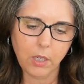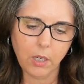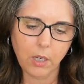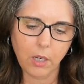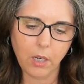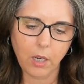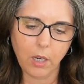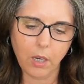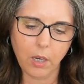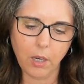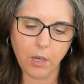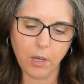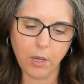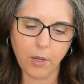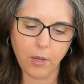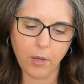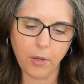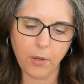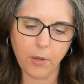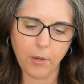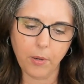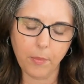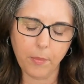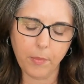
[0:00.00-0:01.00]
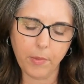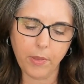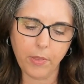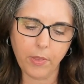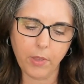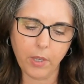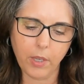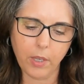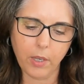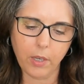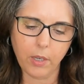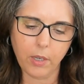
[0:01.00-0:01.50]
And
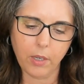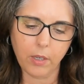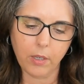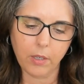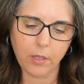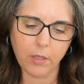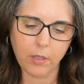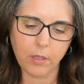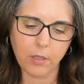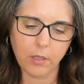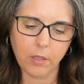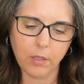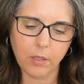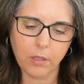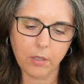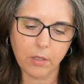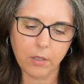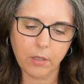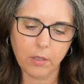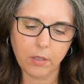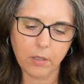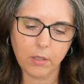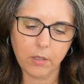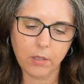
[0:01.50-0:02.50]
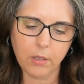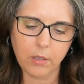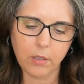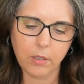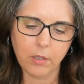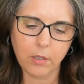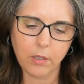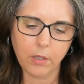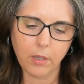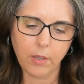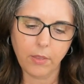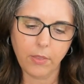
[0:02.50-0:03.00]
then
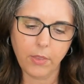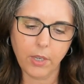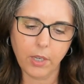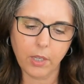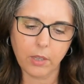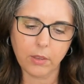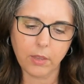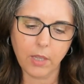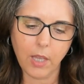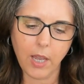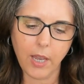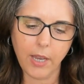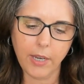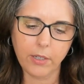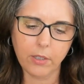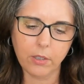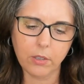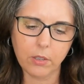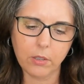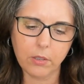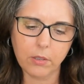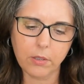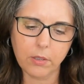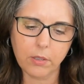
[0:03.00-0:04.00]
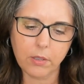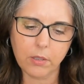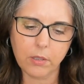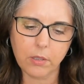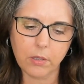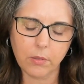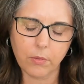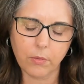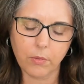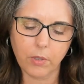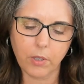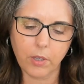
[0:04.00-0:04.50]
I think Liles,
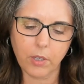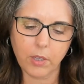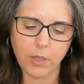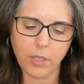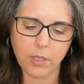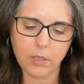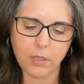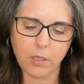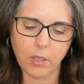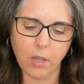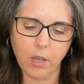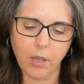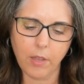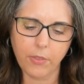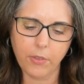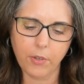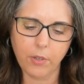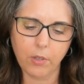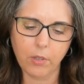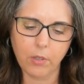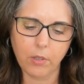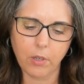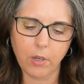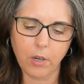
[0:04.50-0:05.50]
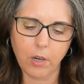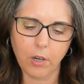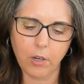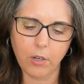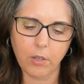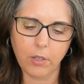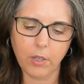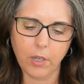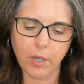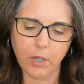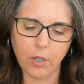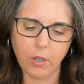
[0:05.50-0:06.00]
I think that's the author,
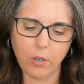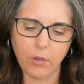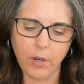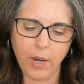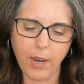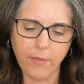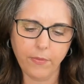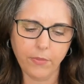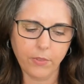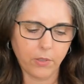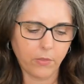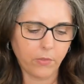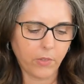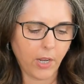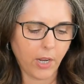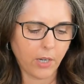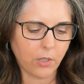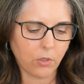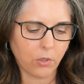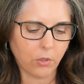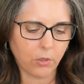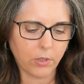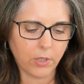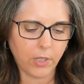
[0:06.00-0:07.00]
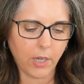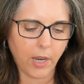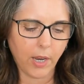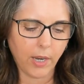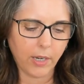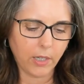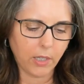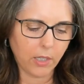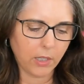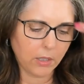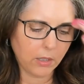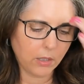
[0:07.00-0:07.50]
Art and Craft of Natural
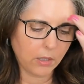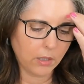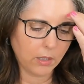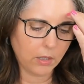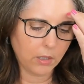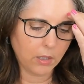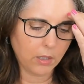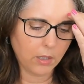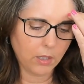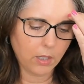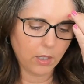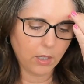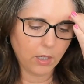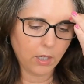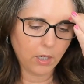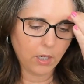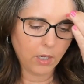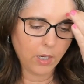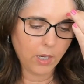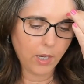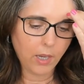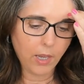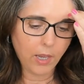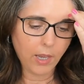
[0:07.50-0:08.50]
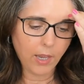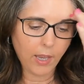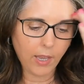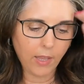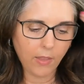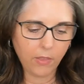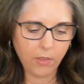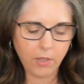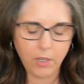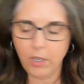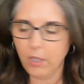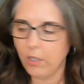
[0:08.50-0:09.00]
Dyeing.
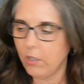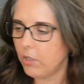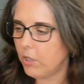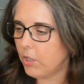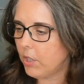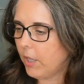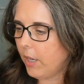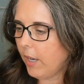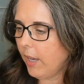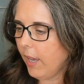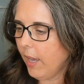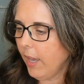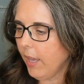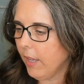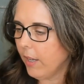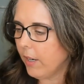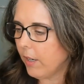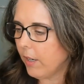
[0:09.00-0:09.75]
And then she had